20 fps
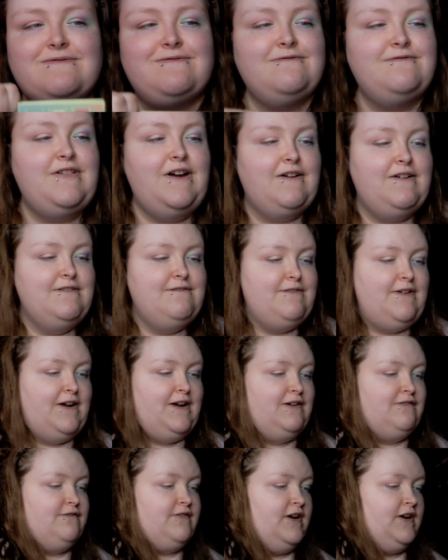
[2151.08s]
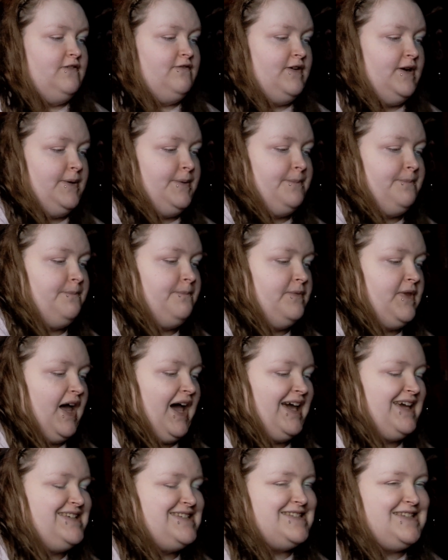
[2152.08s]
very, very, very, very
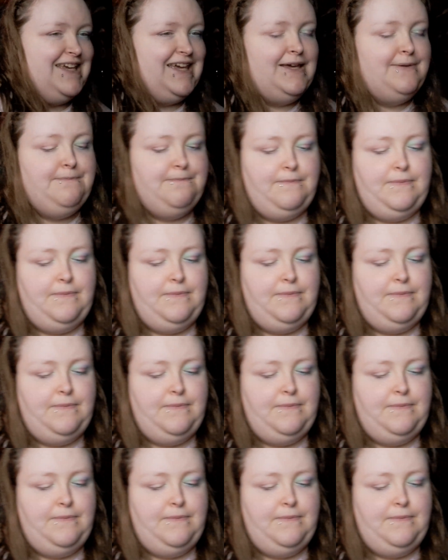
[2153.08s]
icy.